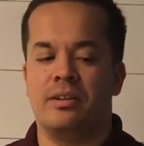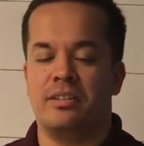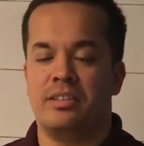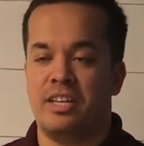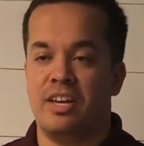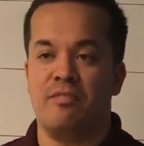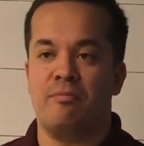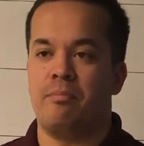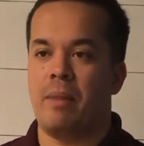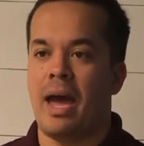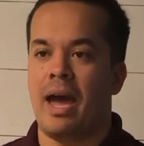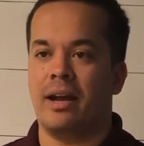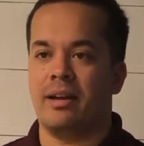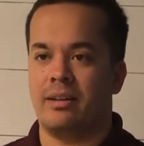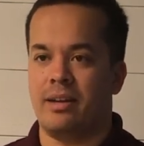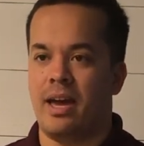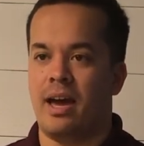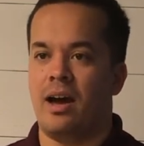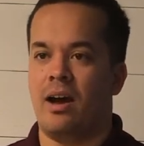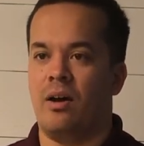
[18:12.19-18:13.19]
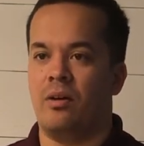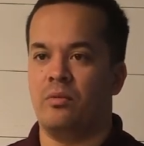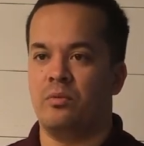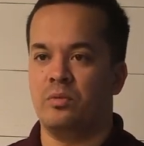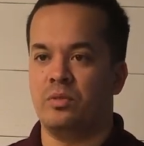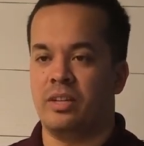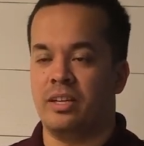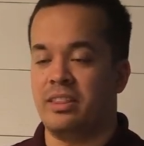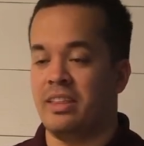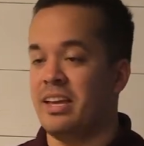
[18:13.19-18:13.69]
Give back now.
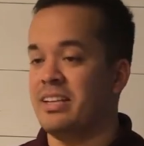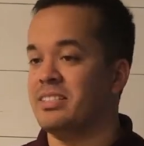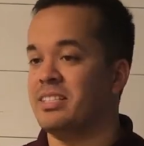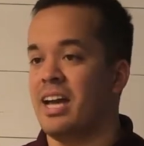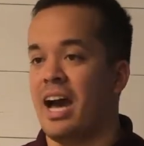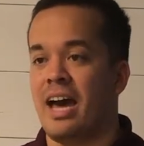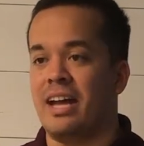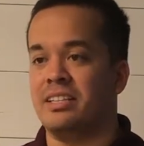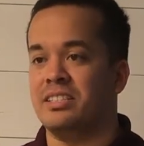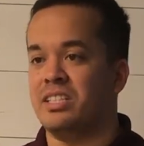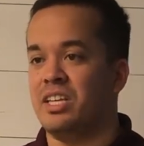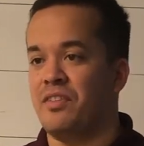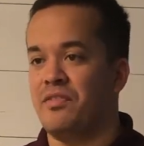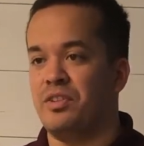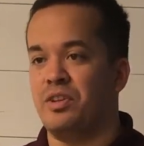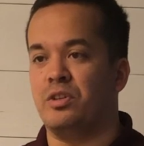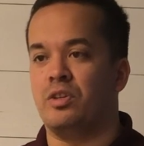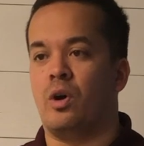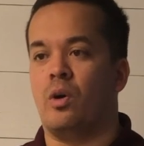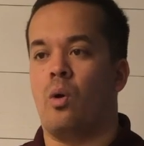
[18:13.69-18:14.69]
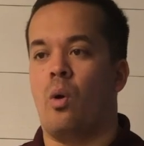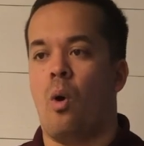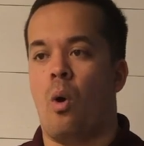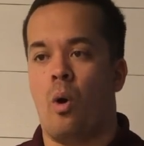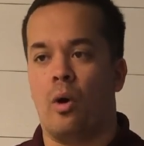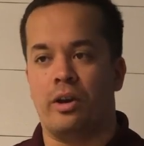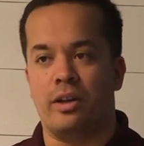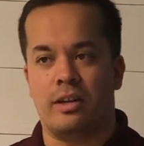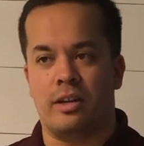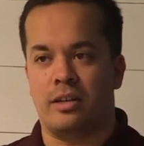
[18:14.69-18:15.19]
The things God is giving you, don't
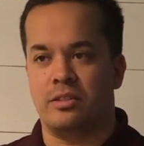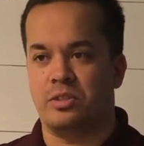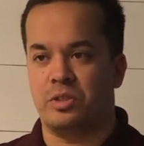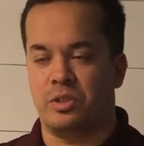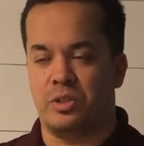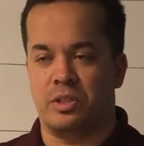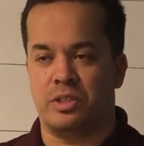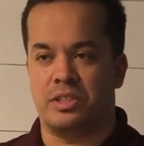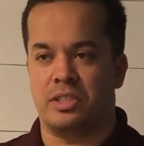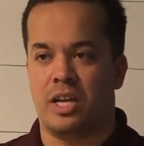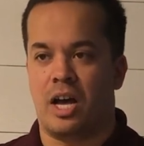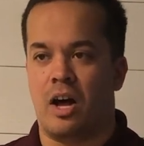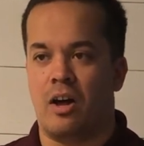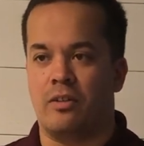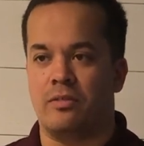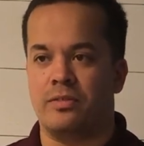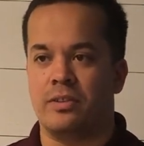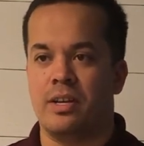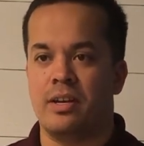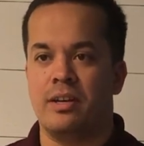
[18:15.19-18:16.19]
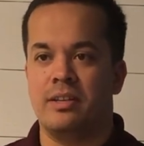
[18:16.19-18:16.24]
hoard it unto yourselves.